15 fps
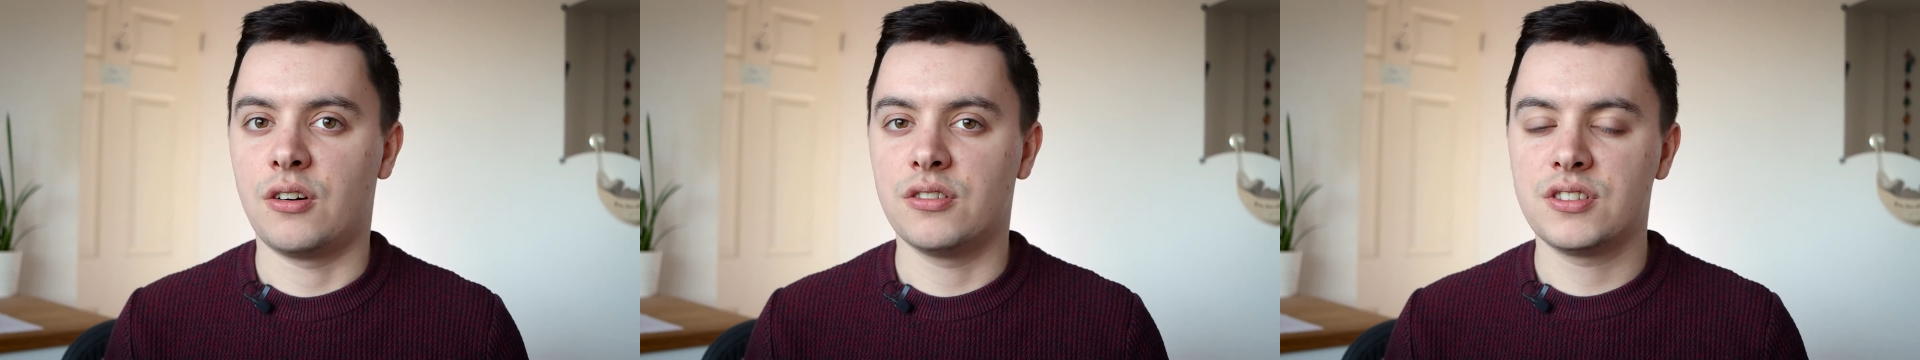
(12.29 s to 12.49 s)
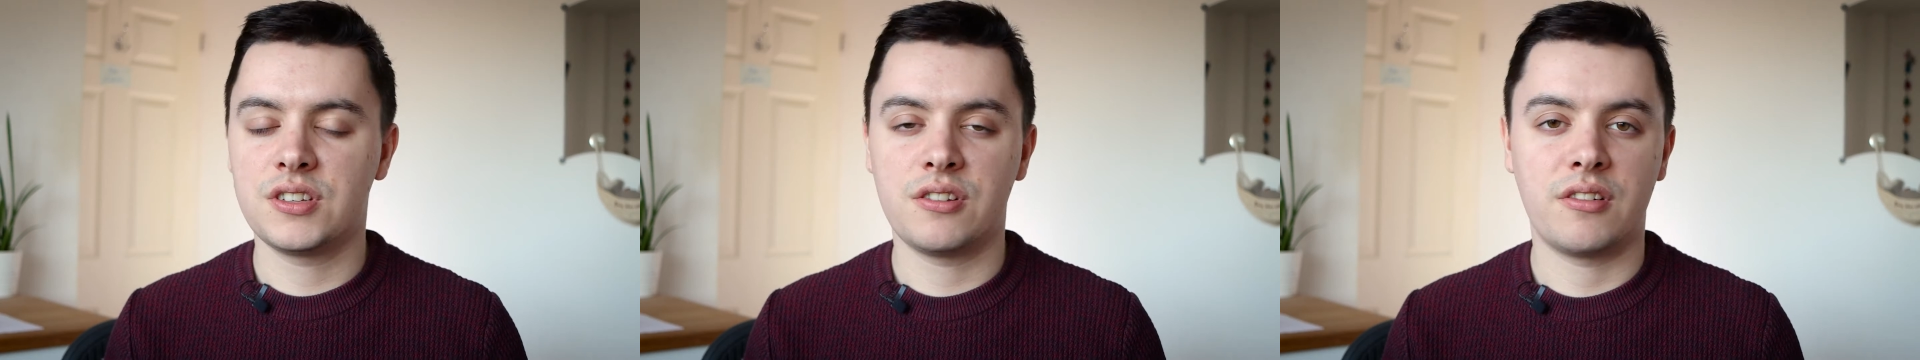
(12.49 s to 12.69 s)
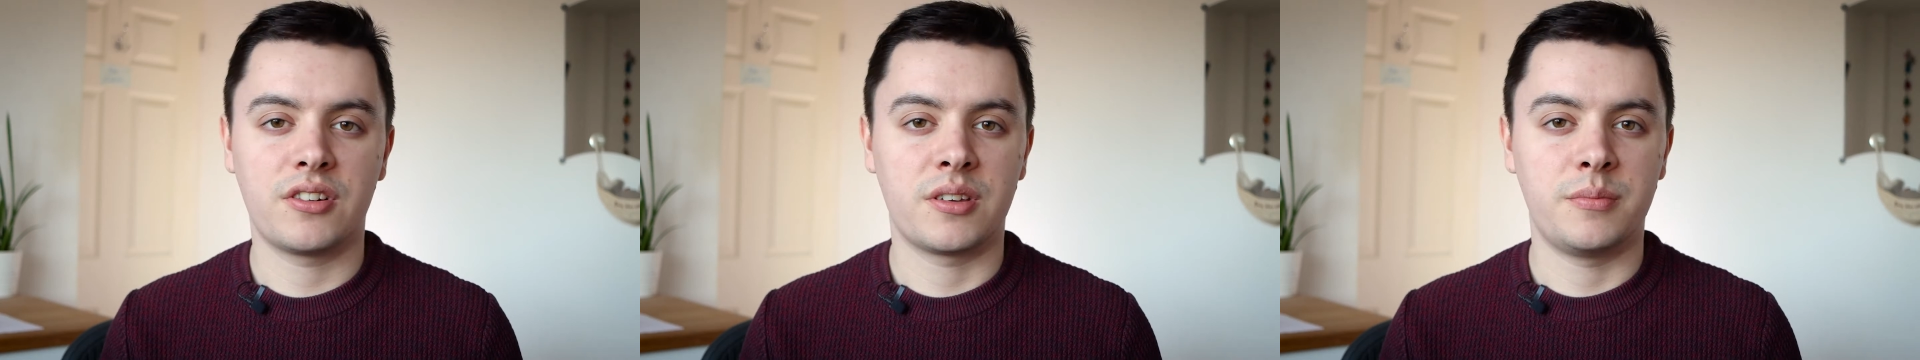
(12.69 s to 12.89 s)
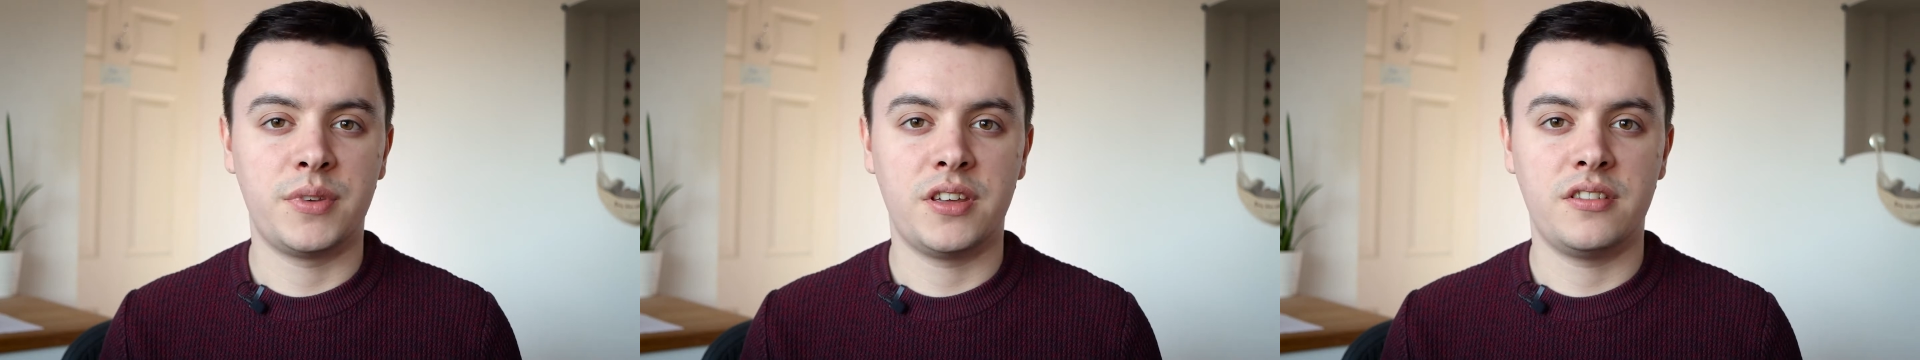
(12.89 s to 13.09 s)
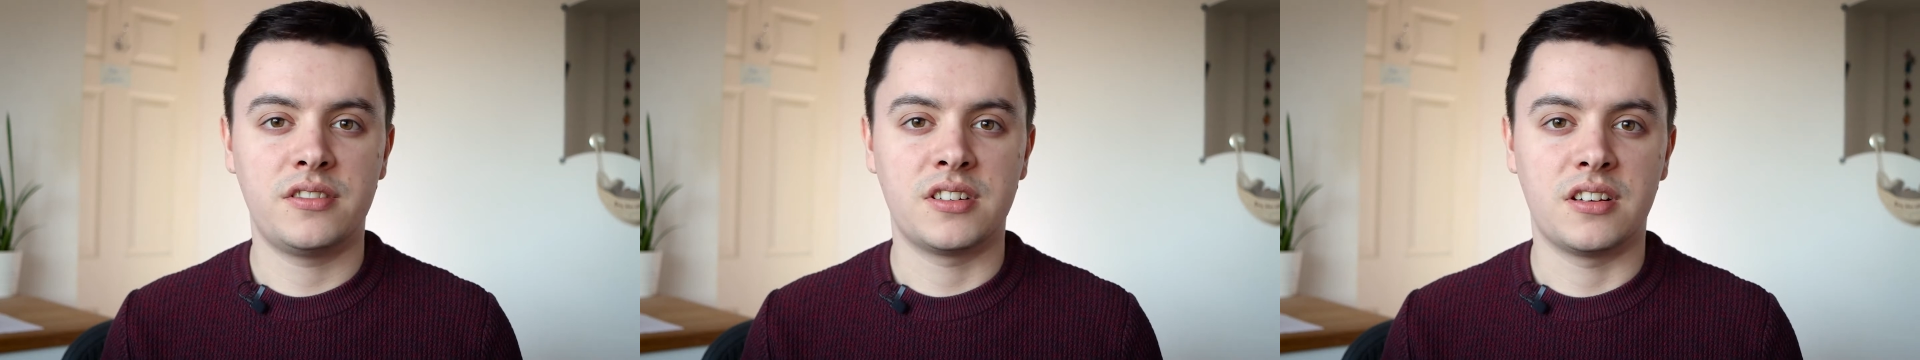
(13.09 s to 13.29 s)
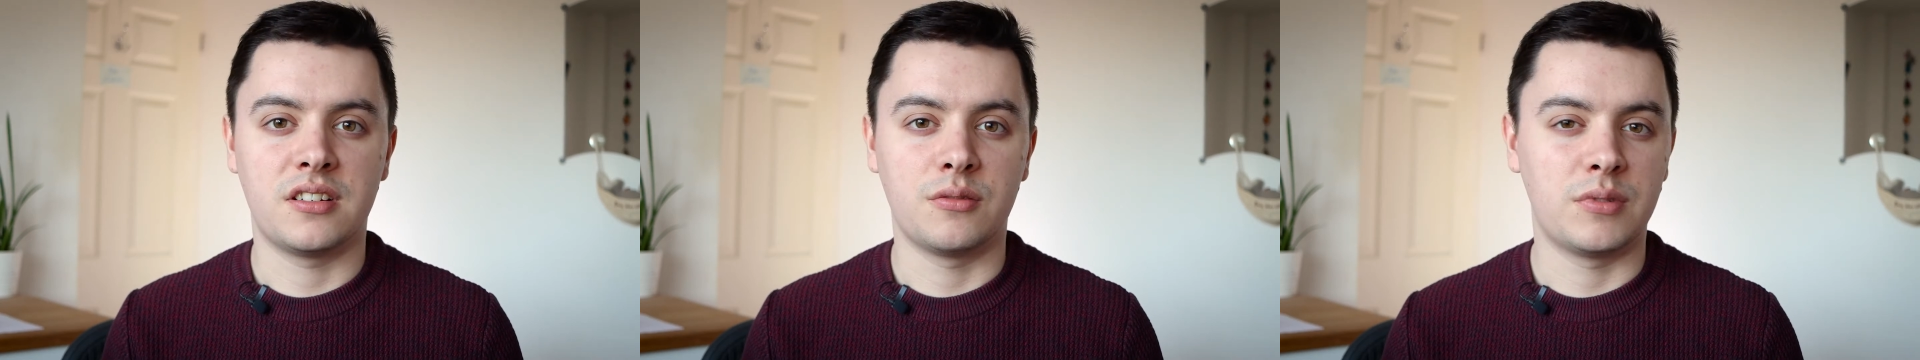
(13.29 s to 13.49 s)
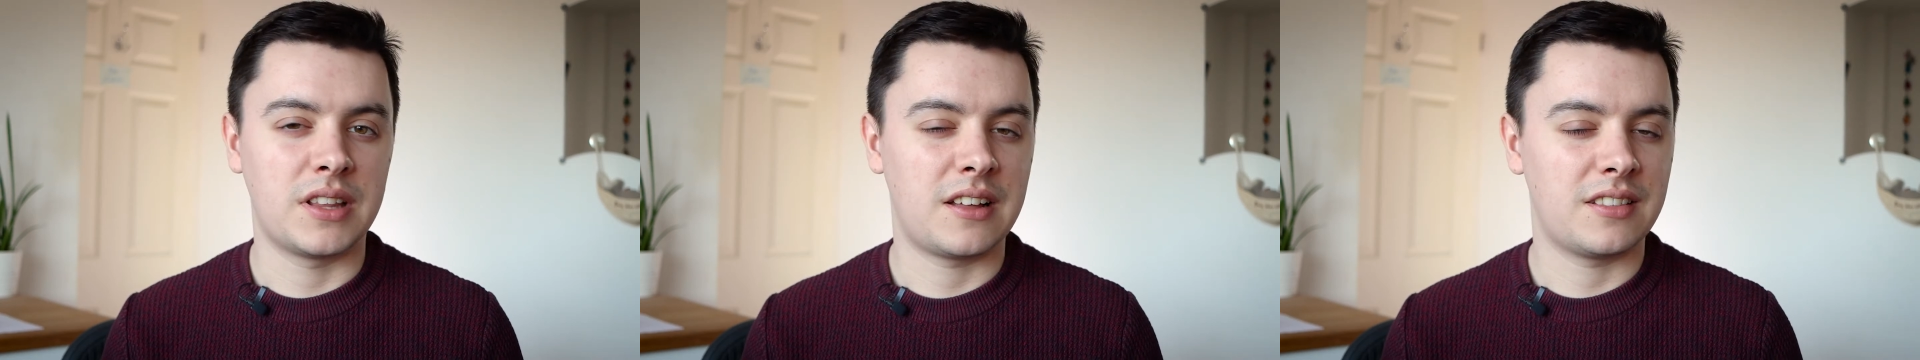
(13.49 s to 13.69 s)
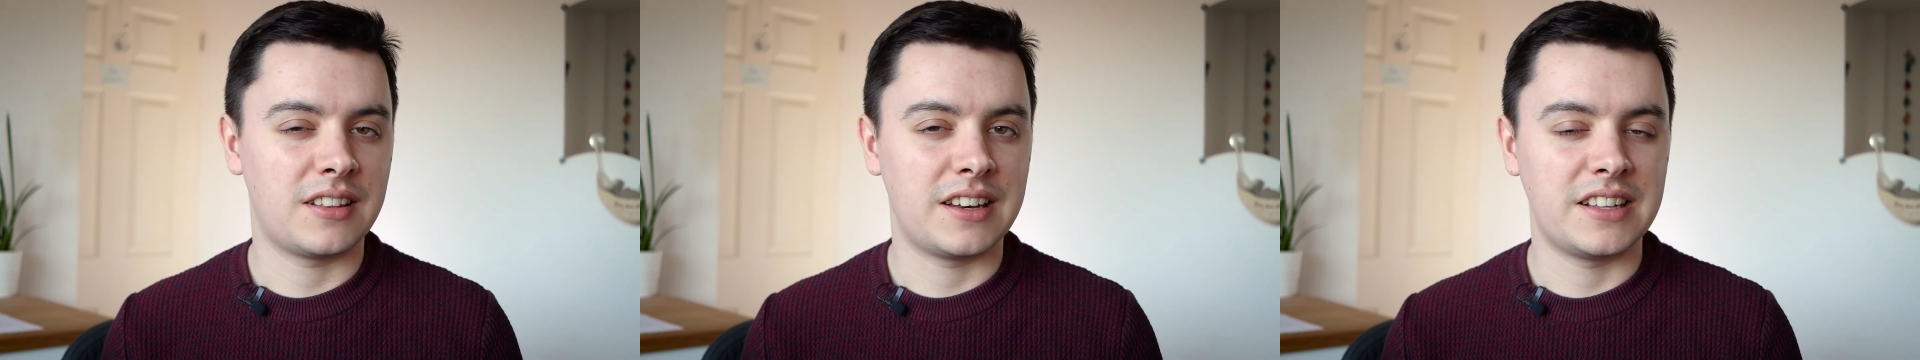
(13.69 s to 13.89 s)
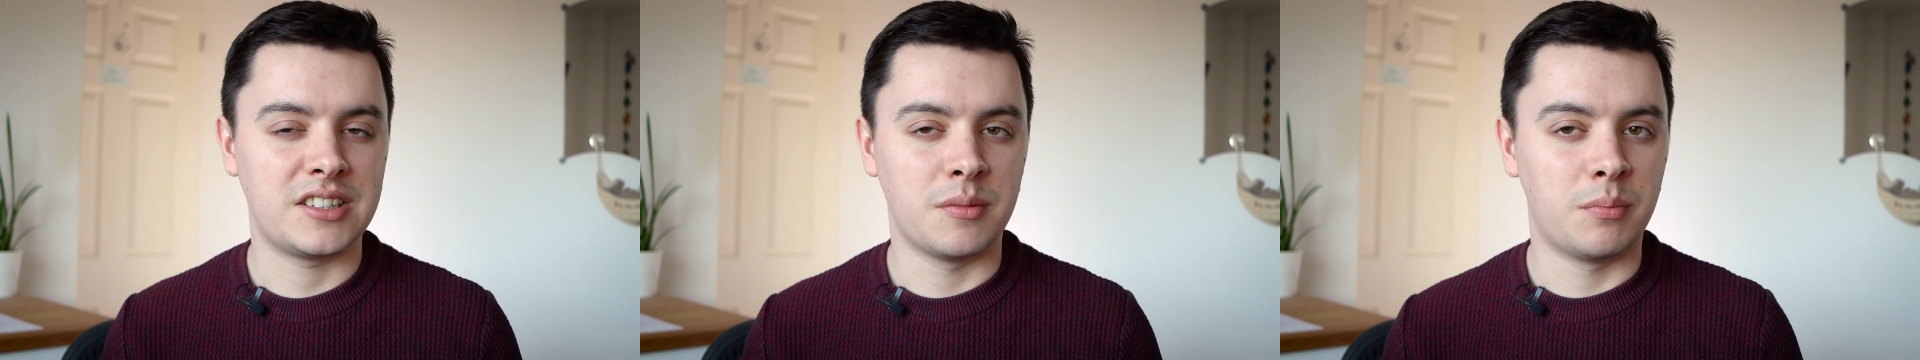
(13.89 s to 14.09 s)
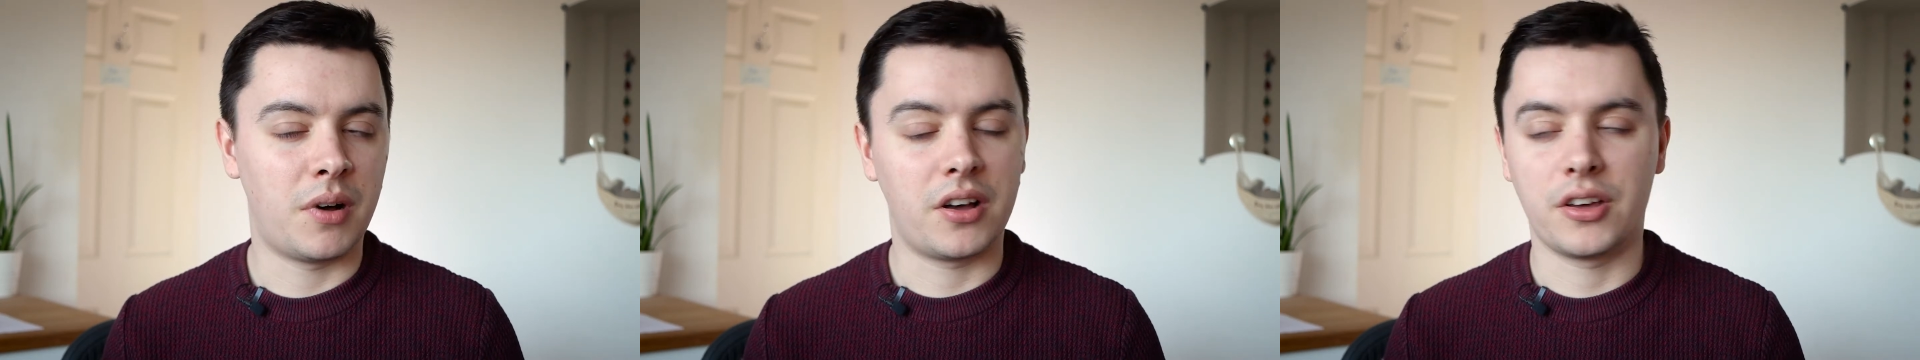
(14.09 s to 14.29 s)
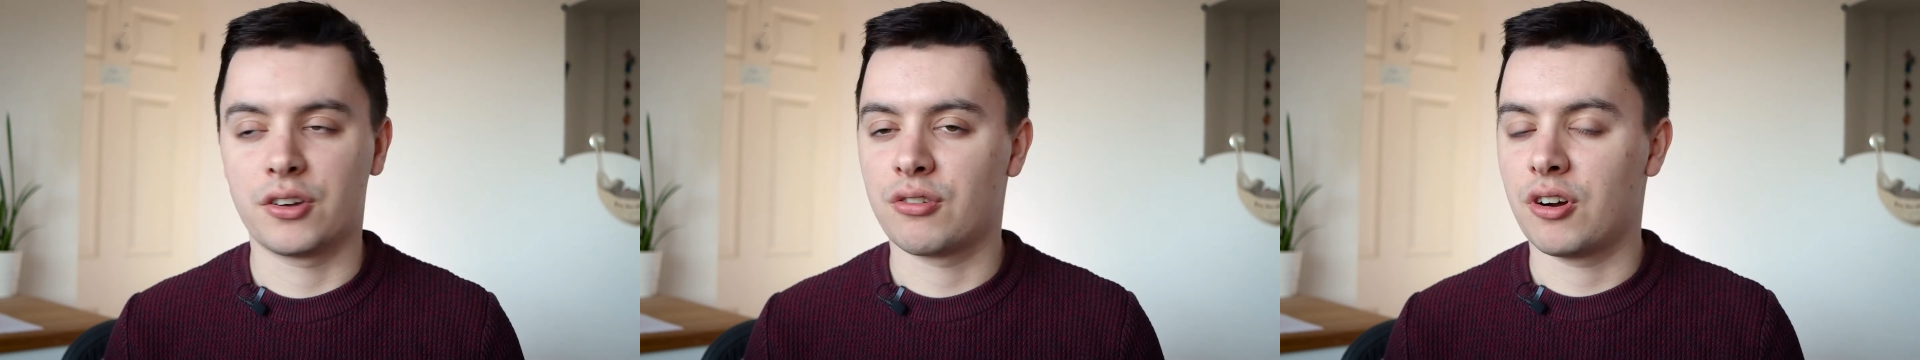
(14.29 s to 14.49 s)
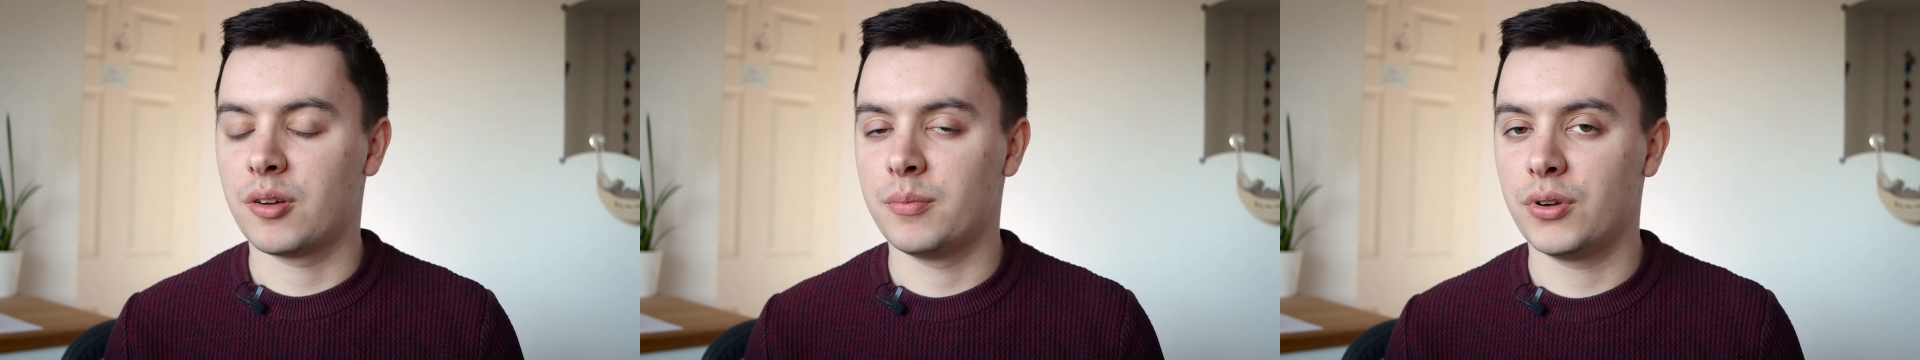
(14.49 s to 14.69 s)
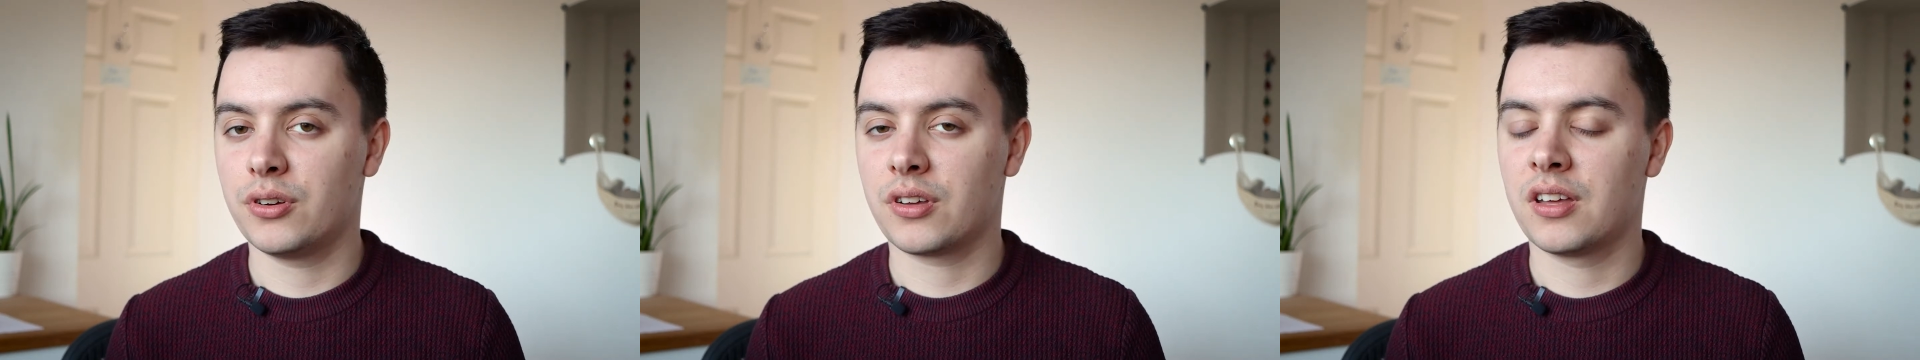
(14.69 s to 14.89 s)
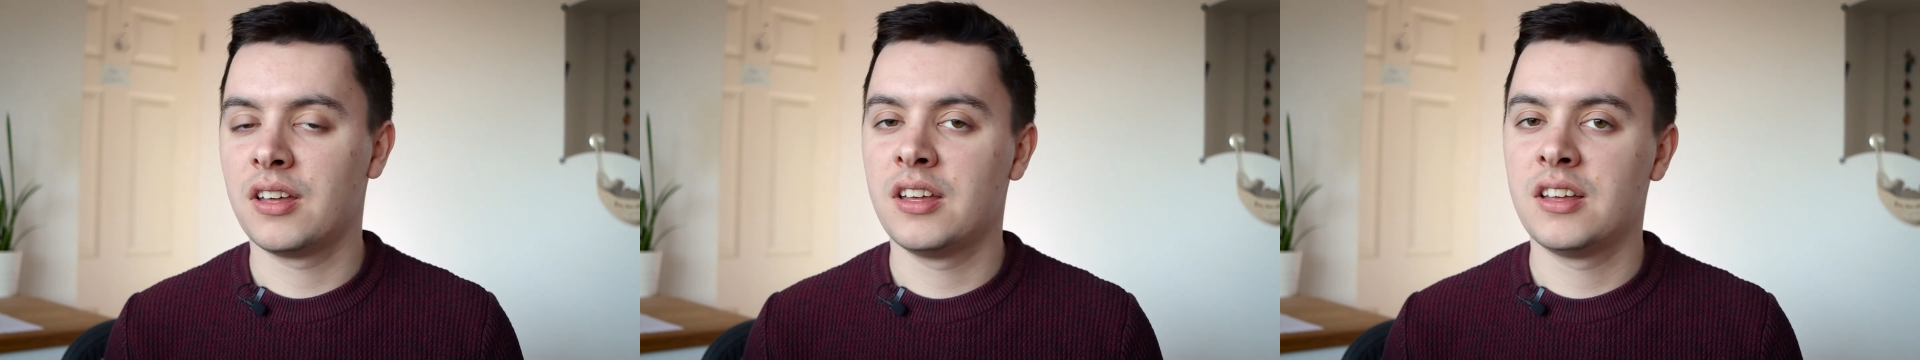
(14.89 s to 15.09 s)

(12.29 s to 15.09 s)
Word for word: onto your own computer without the need to buy a Chromebook,